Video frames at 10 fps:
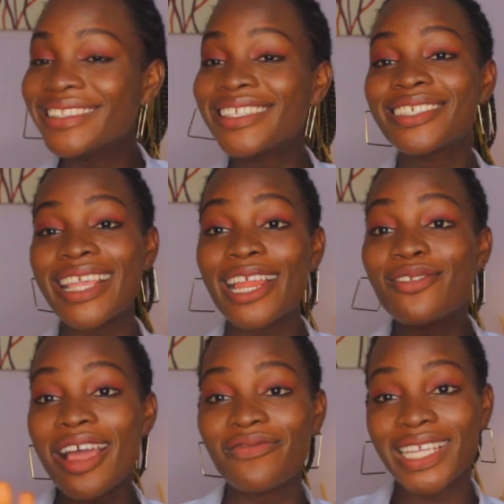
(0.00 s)
I
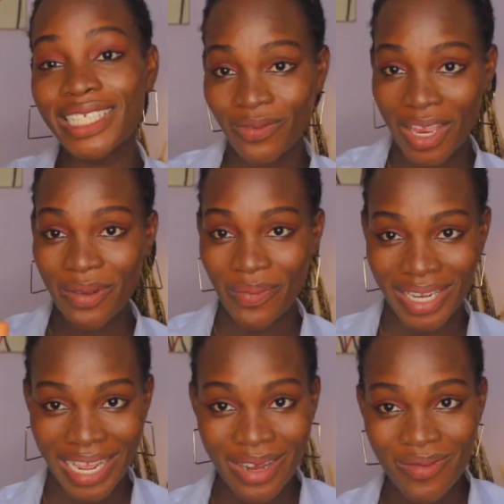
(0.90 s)
don't advise it for
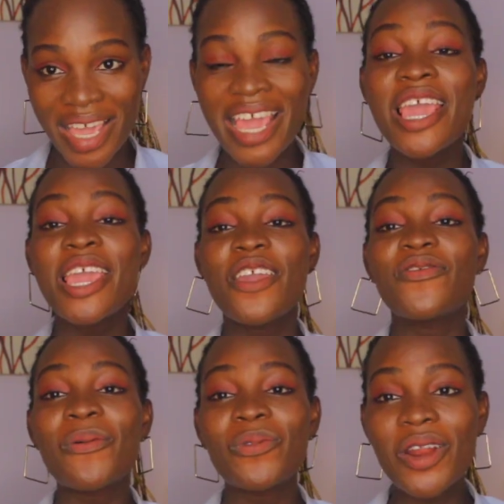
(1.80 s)
anybody anyway.
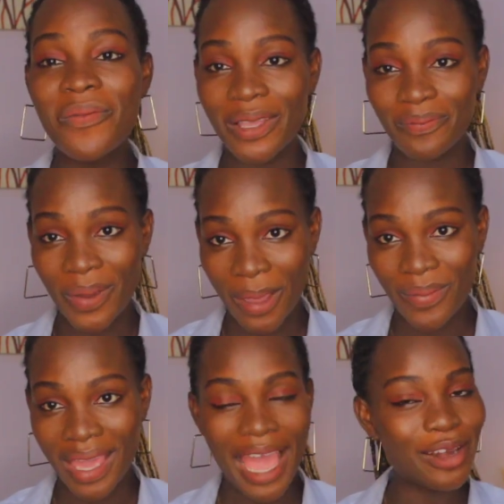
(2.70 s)
If I'm growing my
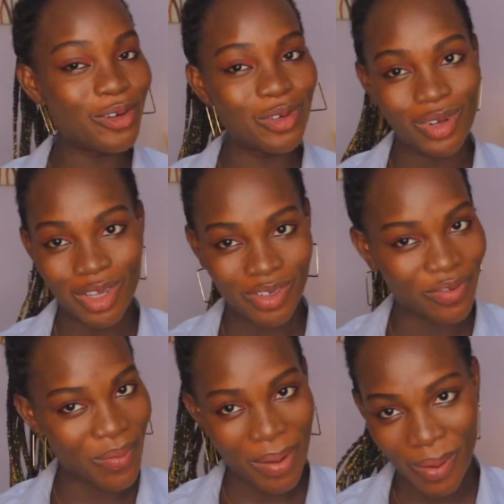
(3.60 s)
pepper, I don't do nursery
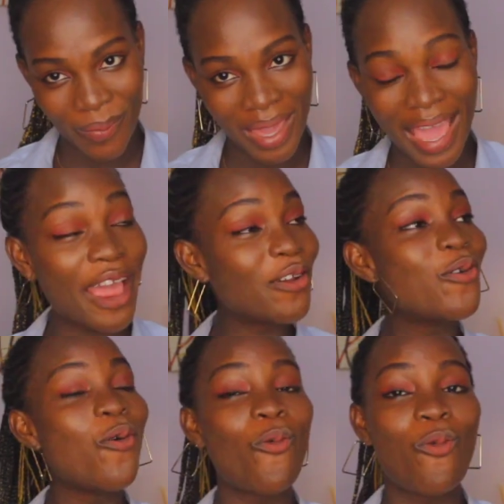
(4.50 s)
for my pepper. I
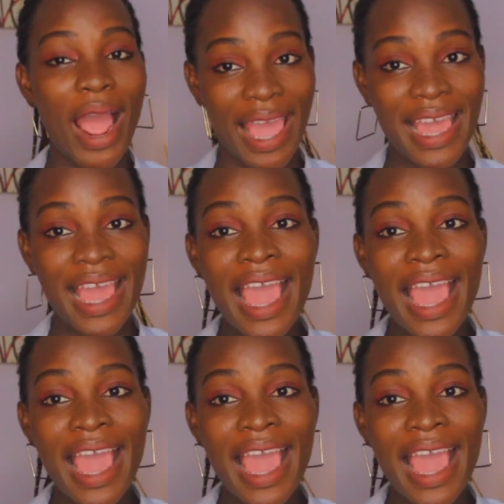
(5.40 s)
don't know why.